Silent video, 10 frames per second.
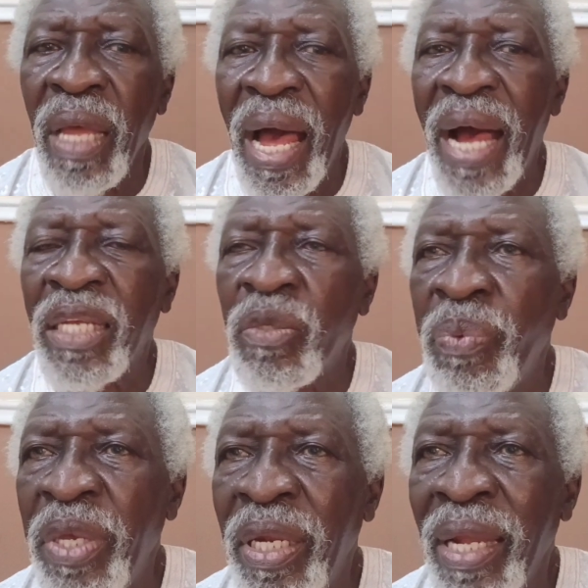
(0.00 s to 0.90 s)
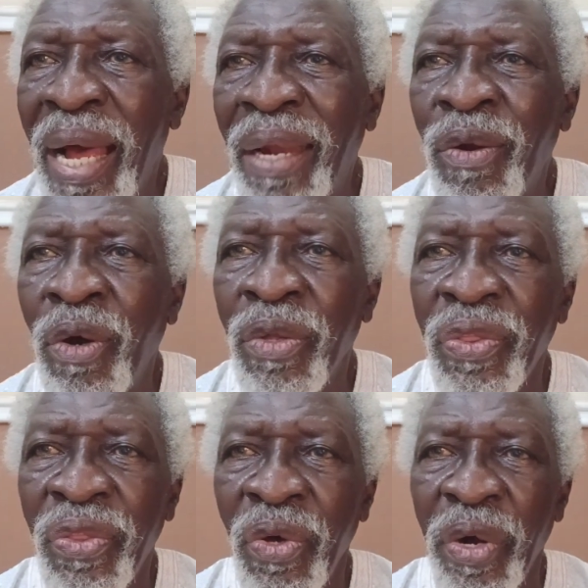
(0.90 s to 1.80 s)
as being an
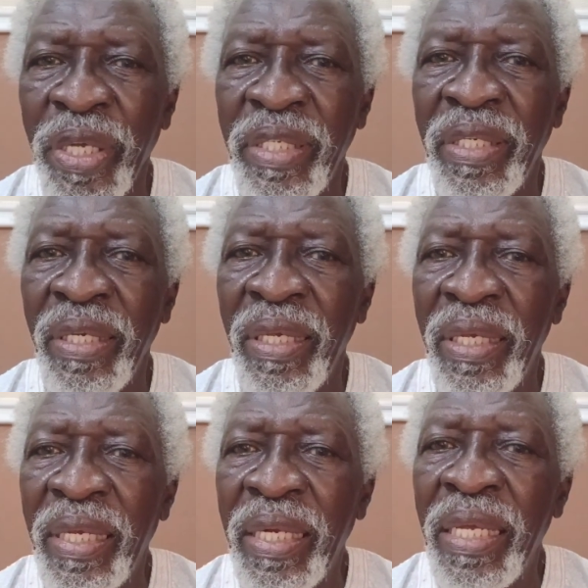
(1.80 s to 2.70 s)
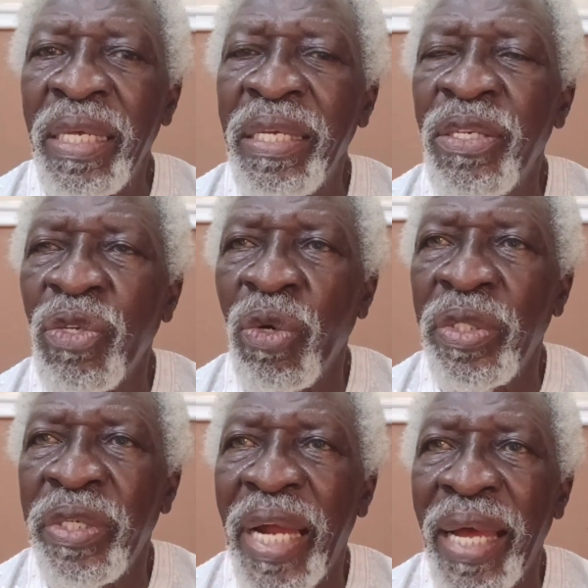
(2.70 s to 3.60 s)
authority in his
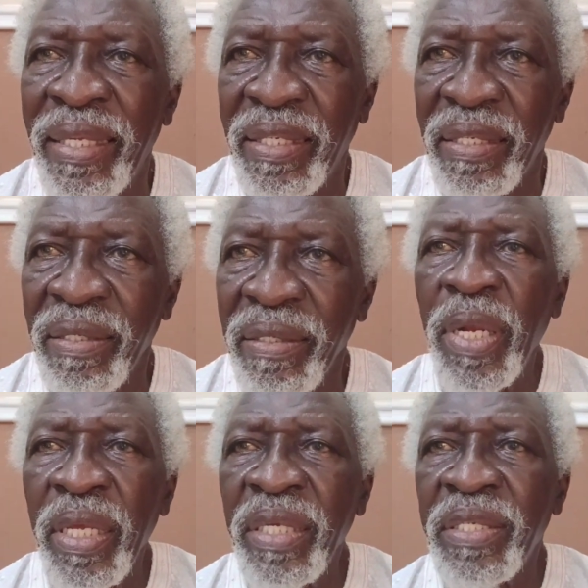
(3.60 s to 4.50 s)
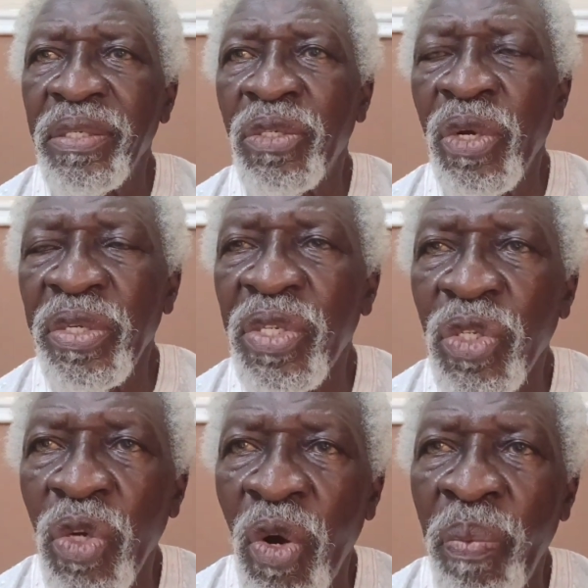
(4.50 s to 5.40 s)
own right. Please just
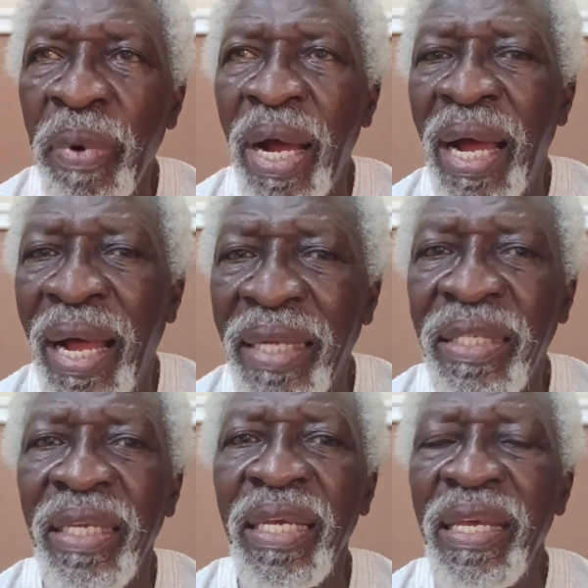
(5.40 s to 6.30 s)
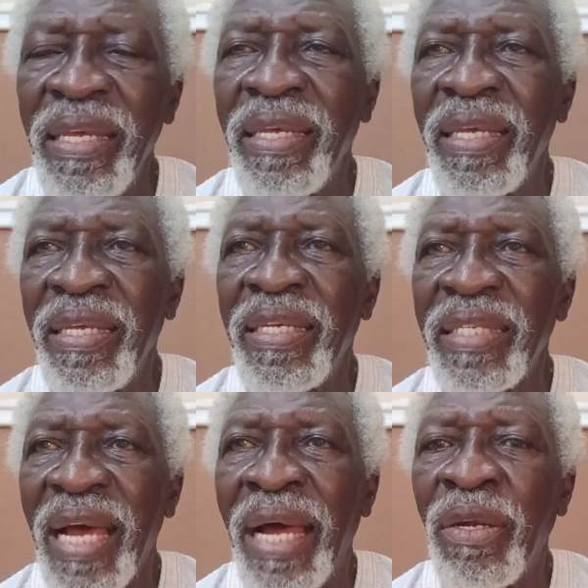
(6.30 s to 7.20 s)
stop at "he
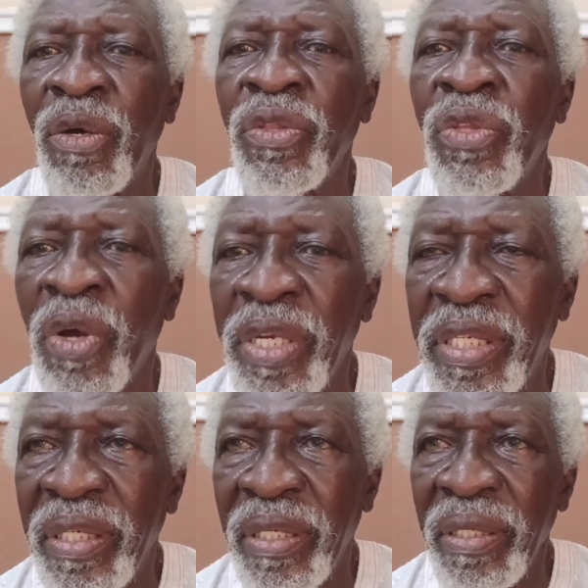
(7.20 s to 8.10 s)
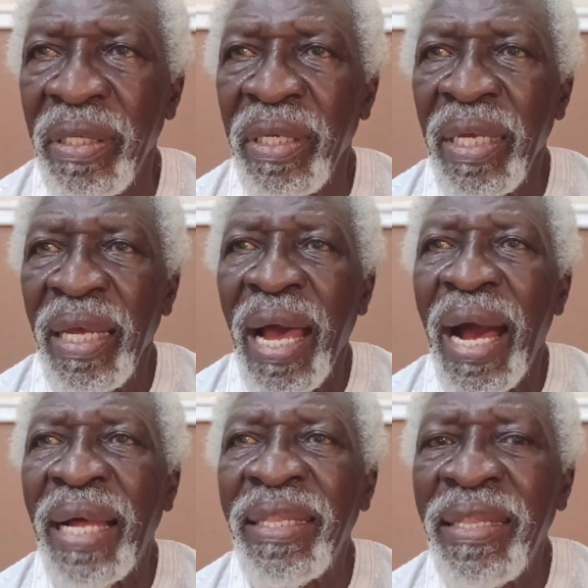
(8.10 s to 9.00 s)
is an authority"
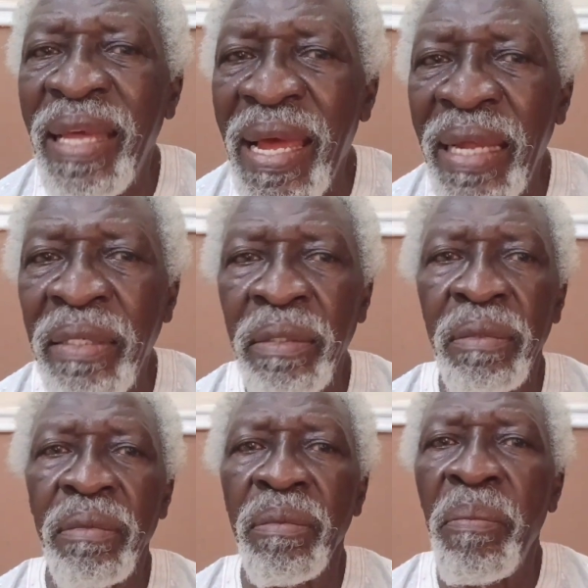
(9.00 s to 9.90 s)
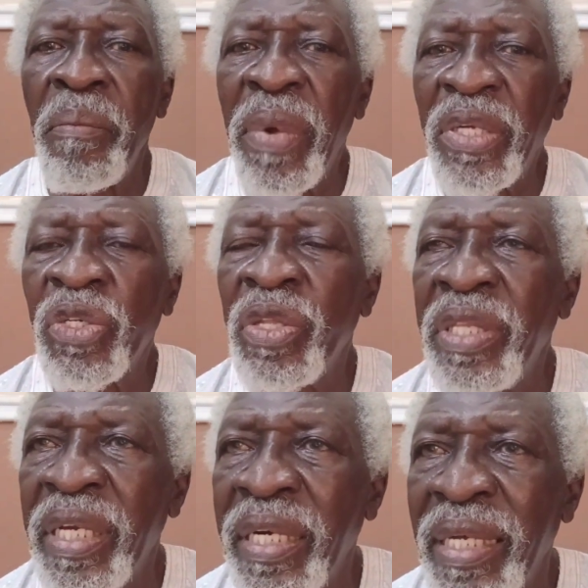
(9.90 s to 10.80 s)
and then mention
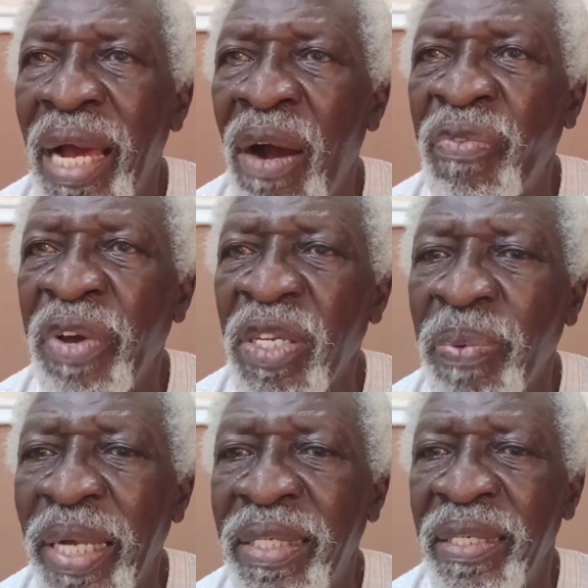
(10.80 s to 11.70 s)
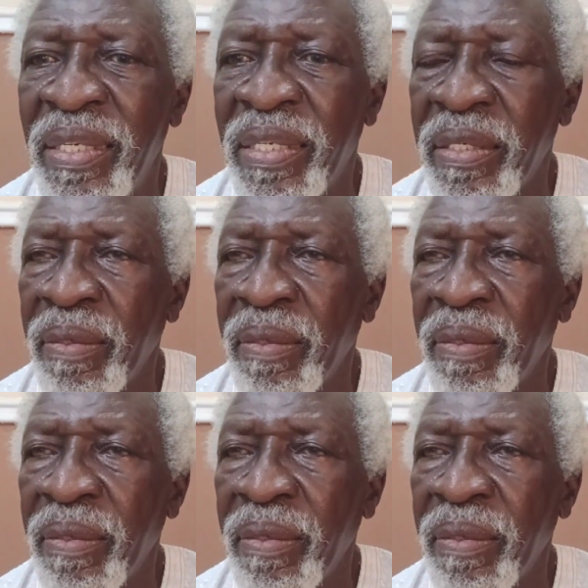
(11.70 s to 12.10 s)
the area of expertise,